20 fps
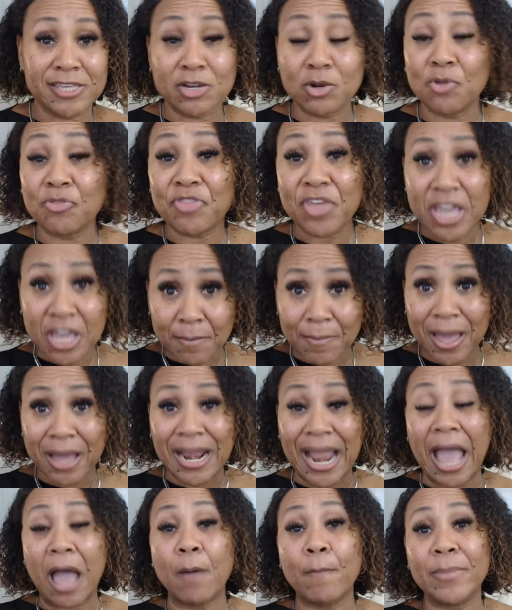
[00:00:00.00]
They don't think about
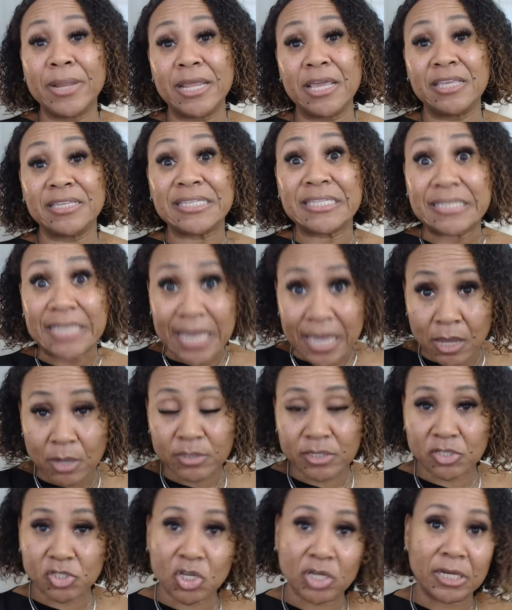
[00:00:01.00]
how many
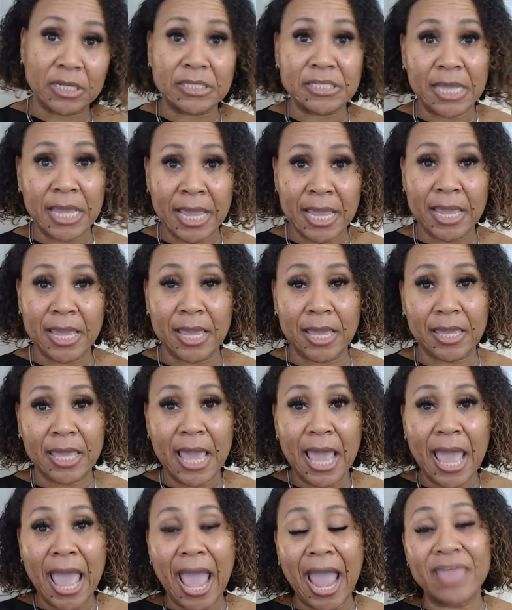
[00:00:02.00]
sales it's going to take,
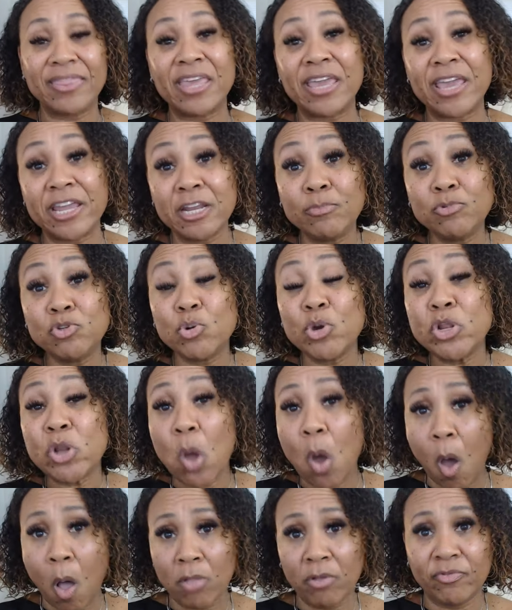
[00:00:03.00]
and they end up doing
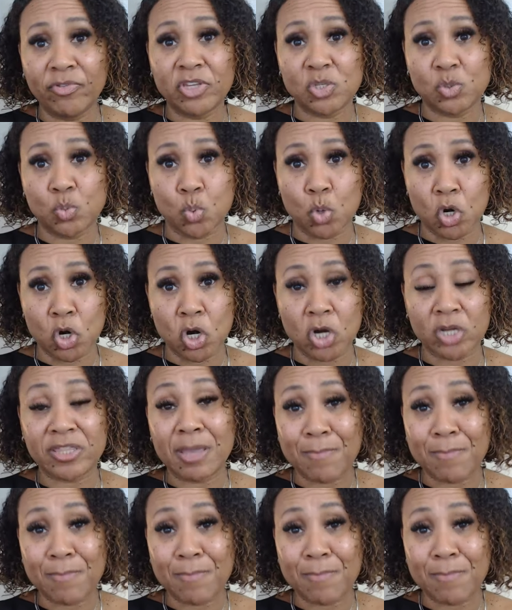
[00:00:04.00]
all of this work.